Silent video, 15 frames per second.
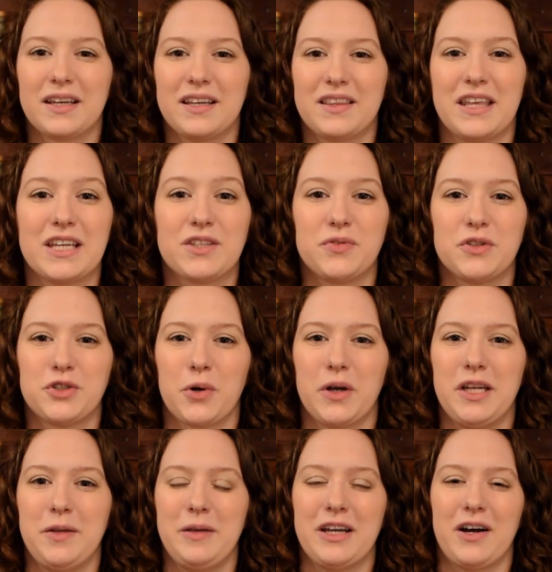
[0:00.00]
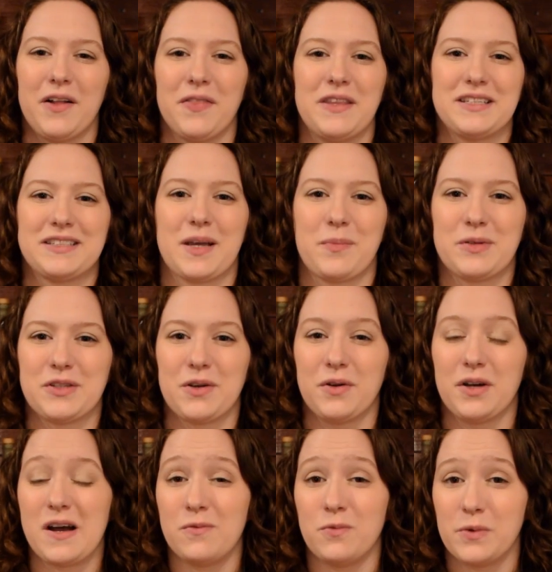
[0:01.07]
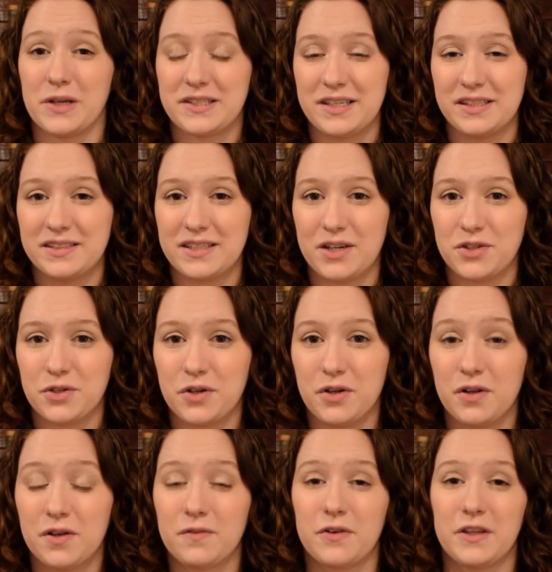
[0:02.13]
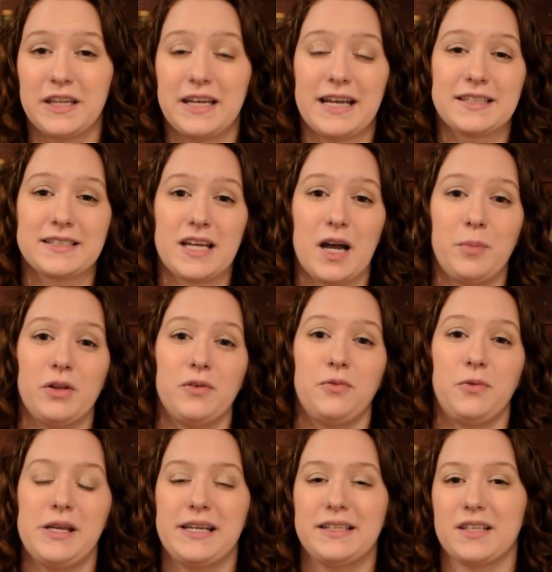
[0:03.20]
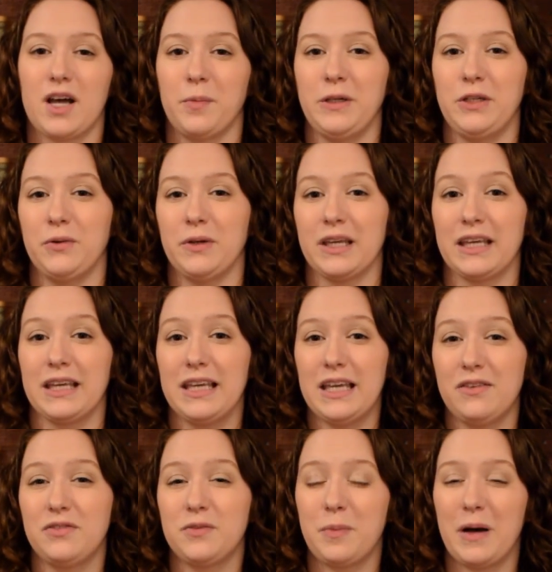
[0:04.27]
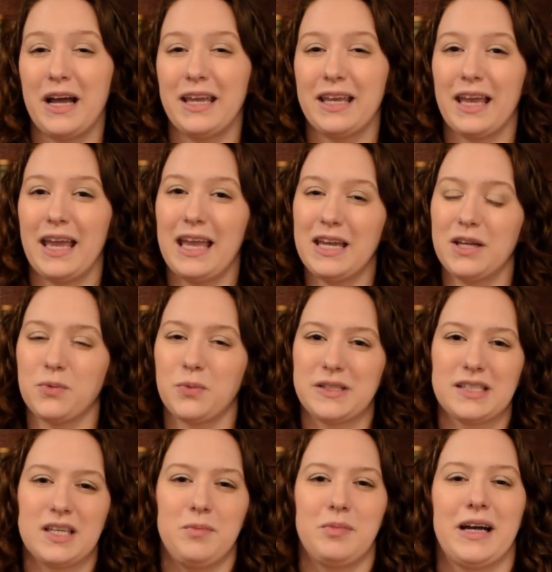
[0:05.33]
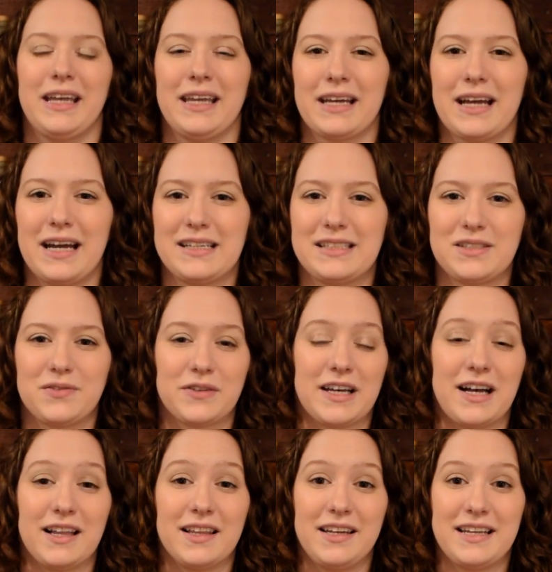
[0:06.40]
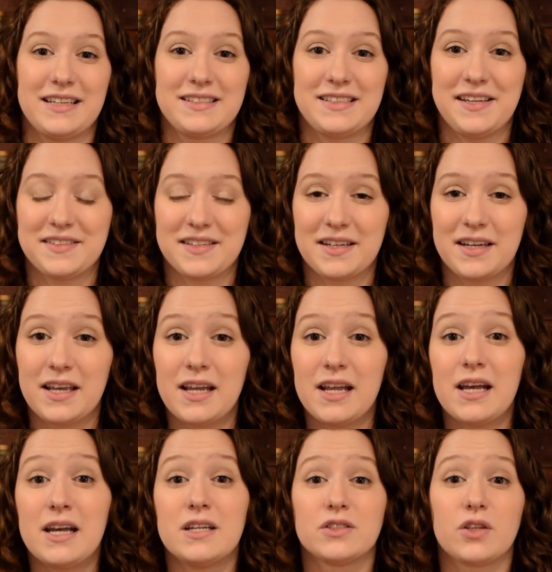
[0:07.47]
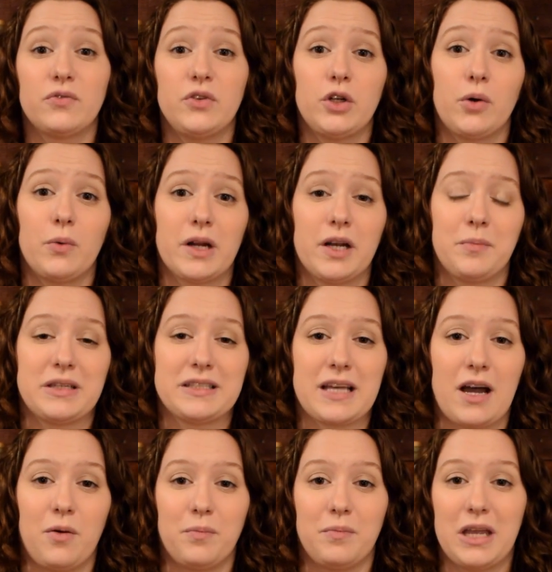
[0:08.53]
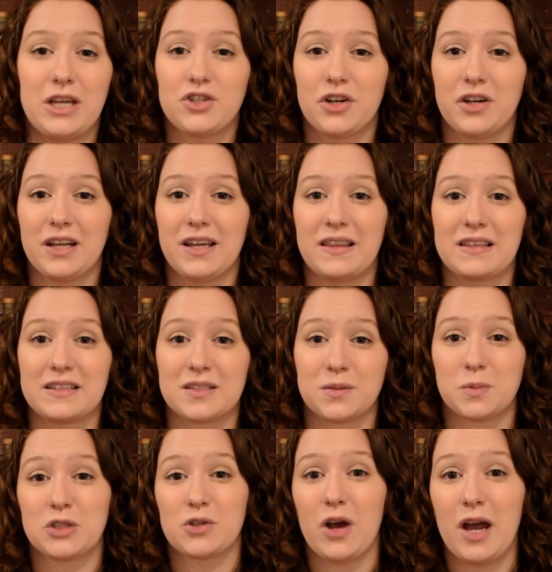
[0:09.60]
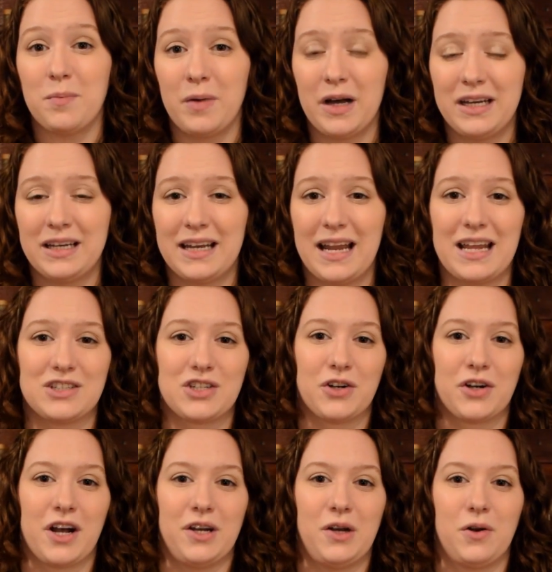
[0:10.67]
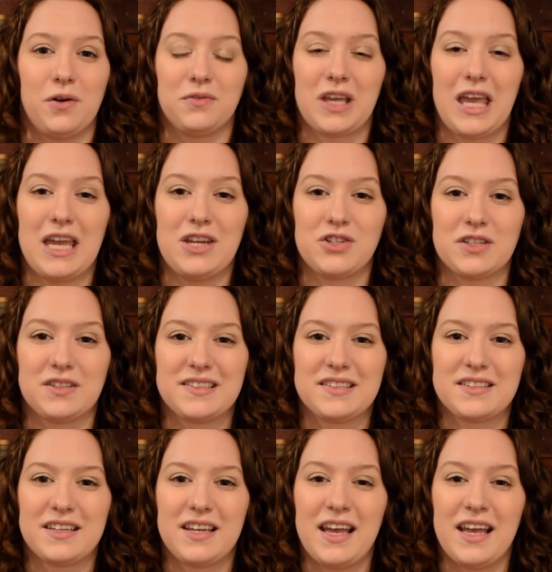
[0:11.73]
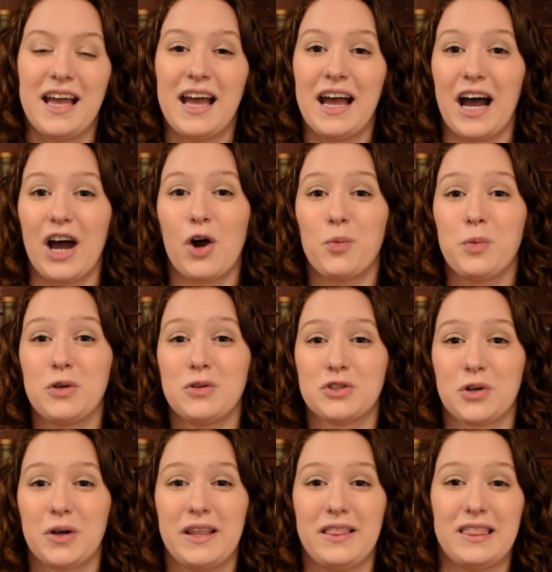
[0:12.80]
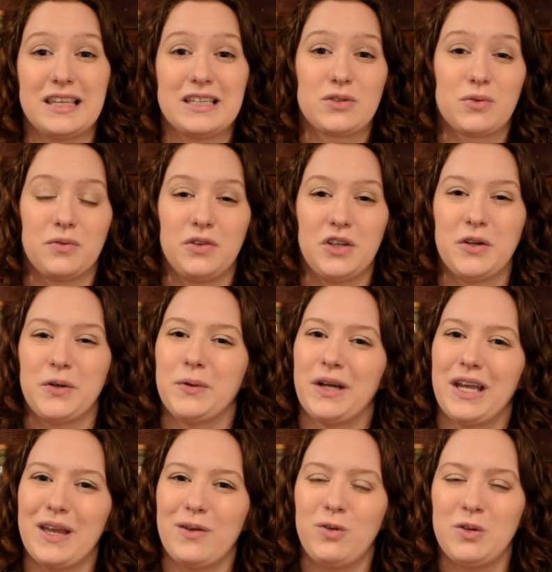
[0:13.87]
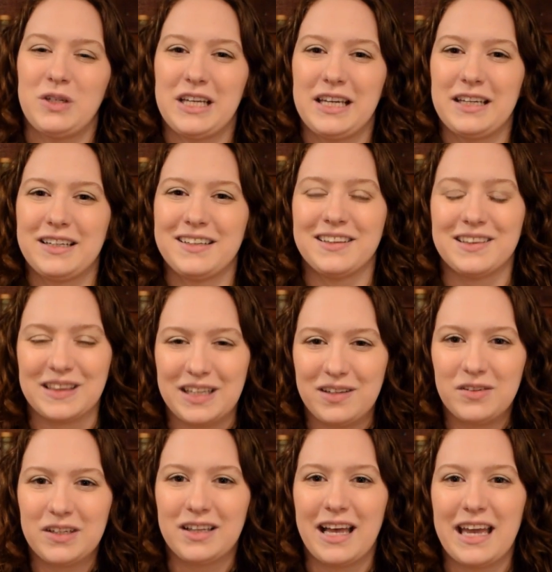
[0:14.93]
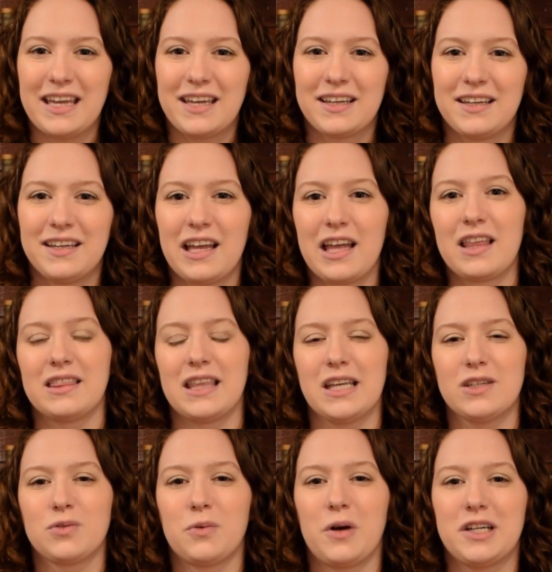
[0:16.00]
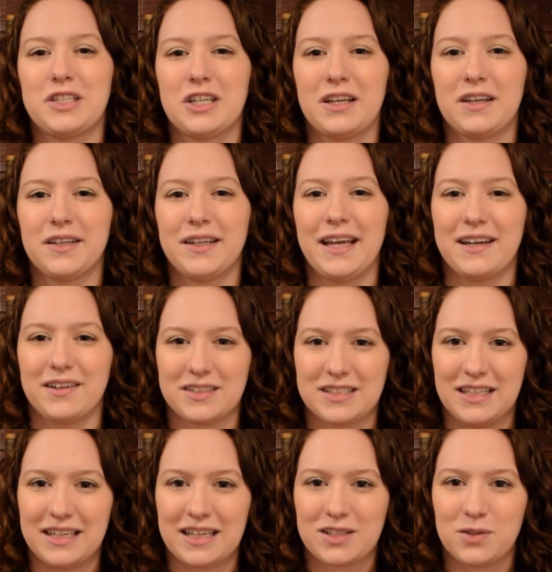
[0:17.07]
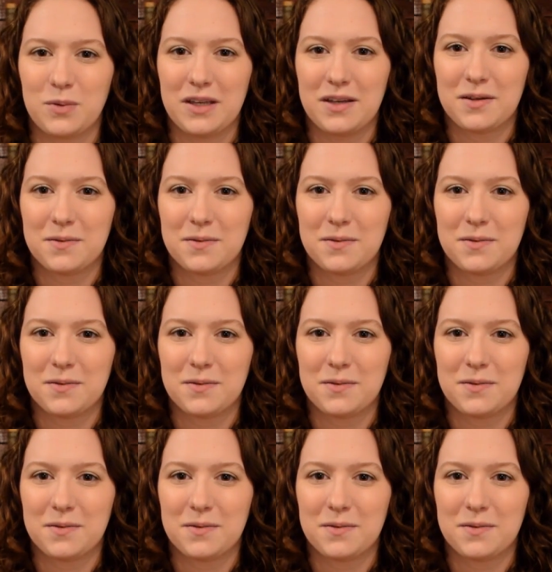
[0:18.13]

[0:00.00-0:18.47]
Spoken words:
Thanks for joining me on this episode of Whiskey Central. For the next couple of weeks, I'll be doing gift buying and whiskey buying guides for the holiday season. So if you don't want to miss out, make sure to hit the subscribe button and turn on notifications. I hope you enjoyed this review. If you did, leave it a like. Thanks for watching, and I'll see you next week.